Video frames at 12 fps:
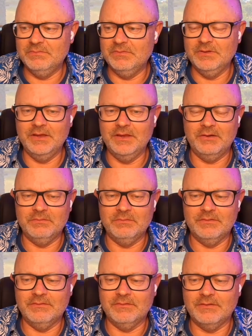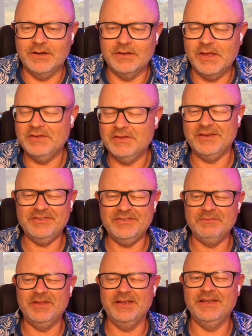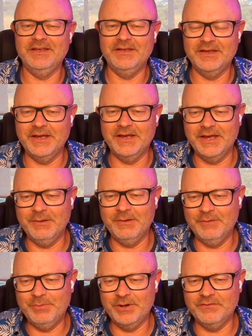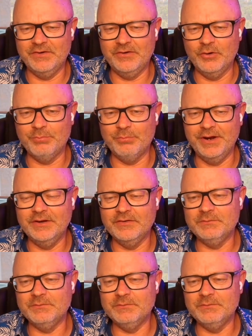it just seems like a bit of a no-brainer,